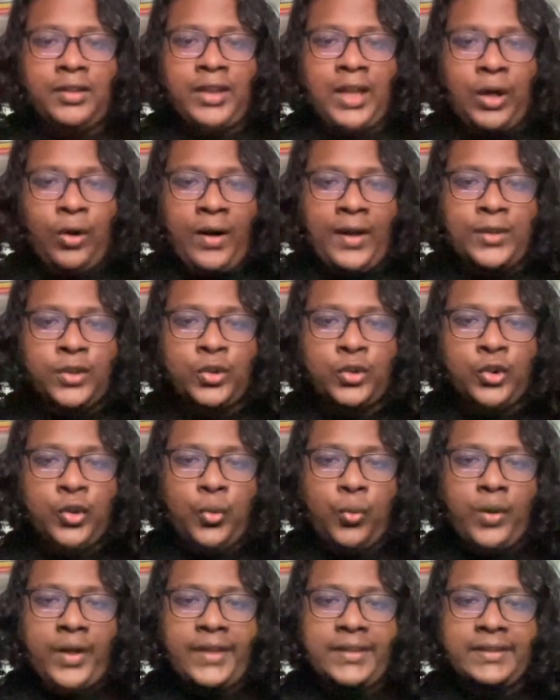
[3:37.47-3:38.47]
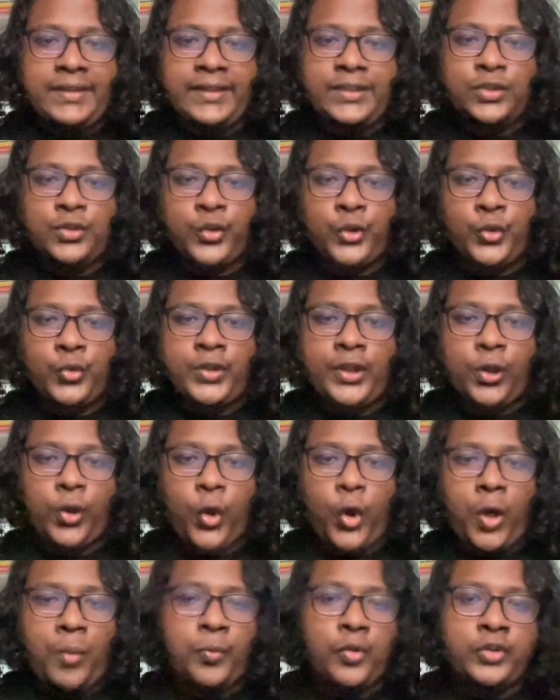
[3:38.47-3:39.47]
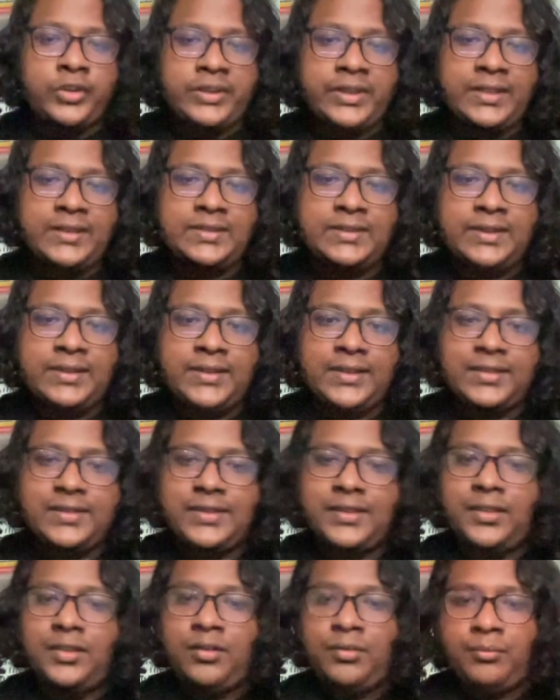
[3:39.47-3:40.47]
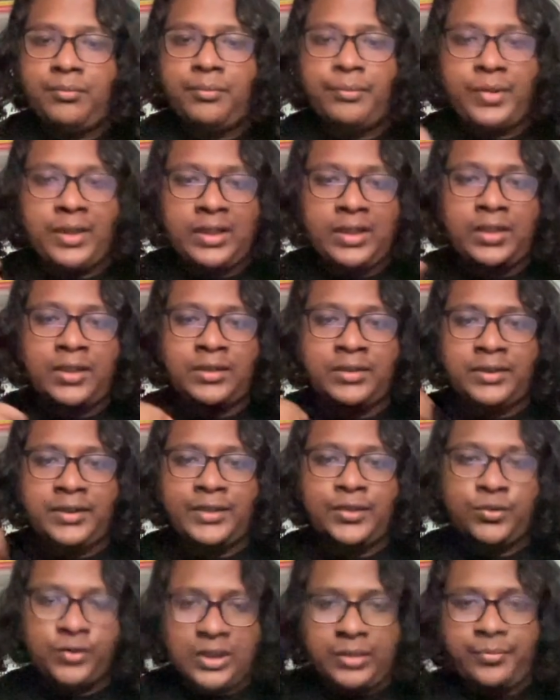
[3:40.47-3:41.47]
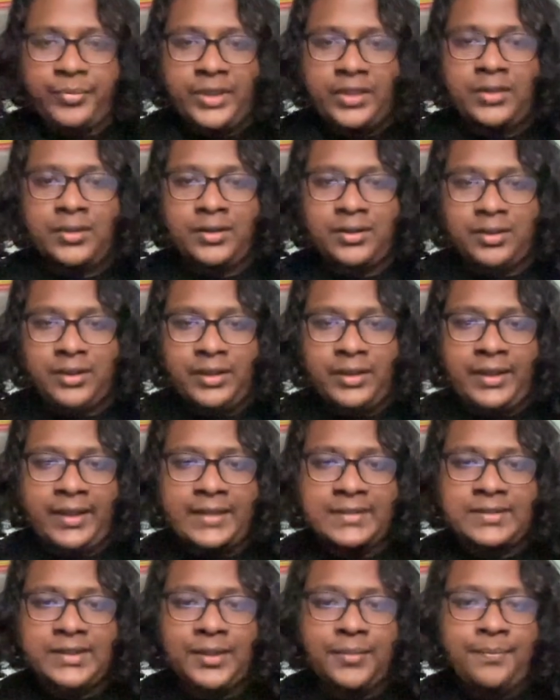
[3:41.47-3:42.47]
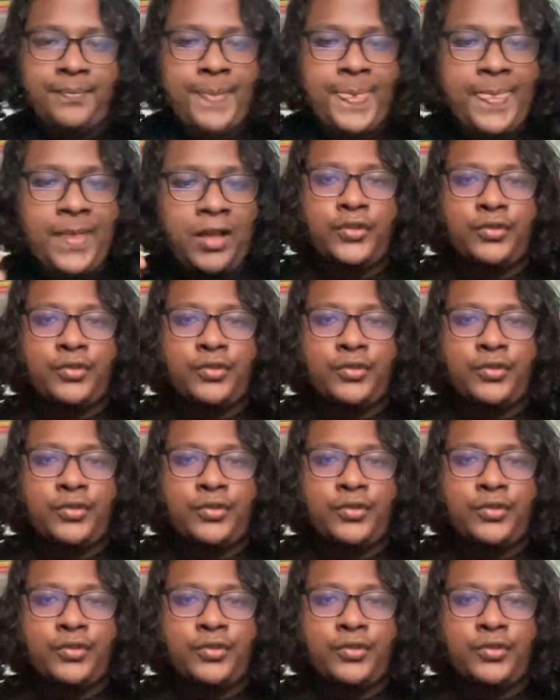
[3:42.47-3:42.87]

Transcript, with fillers: Now, I don't know why they show you the CommonJS syntax here, but it should have been ESM.